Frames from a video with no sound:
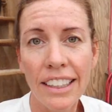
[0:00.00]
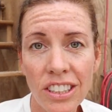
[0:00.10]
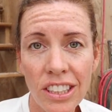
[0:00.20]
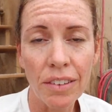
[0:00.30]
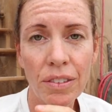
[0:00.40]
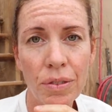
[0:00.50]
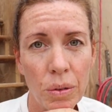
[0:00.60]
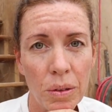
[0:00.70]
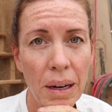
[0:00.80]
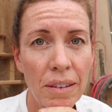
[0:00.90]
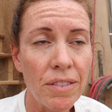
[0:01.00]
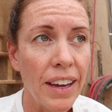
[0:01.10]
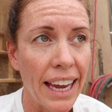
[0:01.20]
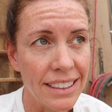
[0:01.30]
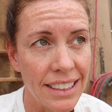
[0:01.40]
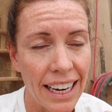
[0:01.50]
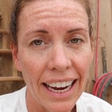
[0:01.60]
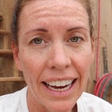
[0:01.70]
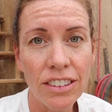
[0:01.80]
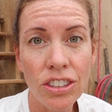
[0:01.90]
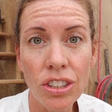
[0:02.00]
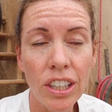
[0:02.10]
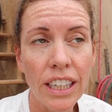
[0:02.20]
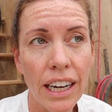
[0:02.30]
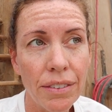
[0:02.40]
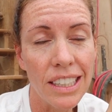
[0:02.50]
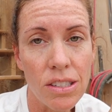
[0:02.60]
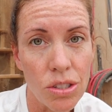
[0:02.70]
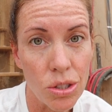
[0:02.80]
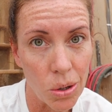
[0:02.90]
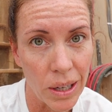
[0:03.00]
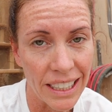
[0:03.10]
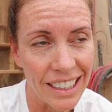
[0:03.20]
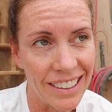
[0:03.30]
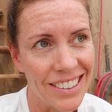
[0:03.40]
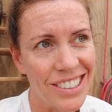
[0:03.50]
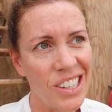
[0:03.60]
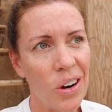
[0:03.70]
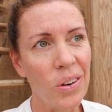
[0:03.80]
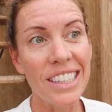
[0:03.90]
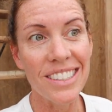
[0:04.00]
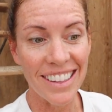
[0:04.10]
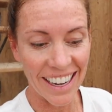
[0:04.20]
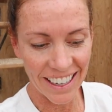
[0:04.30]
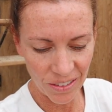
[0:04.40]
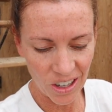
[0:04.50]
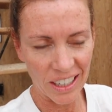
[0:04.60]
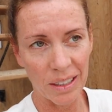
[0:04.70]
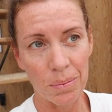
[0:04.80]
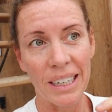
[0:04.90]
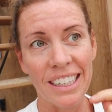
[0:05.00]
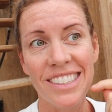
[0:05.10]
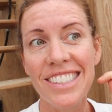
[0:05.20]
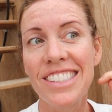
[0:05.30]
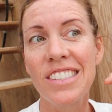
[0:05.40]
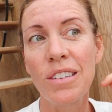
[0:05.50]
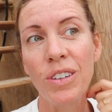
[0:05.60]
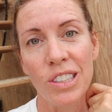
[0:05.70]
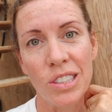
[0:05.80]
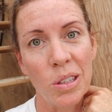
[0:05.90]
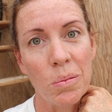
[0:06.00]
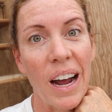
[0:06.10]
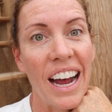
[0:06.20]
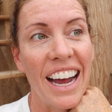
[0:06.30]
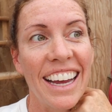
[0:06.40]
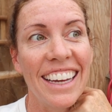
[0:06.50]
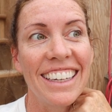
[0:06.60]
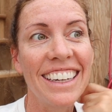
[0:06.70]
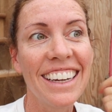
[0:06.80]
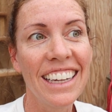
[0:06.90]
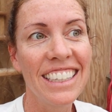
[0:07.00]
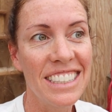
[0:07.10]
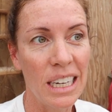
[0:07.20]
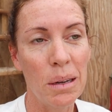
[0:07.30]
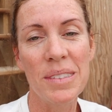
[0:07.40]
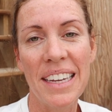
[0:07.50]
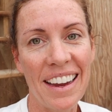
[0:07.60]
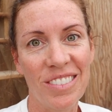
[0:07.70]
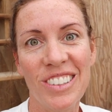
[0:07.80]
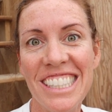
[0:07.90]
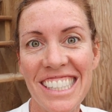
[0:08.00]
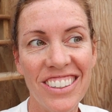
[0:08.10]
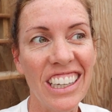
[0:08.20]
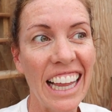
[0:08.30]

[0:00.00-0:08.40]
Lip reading: I just got off the phone with my vet, and sure enough, it's joint ill. So isn't that ironic? Because this is the first group I dipped every single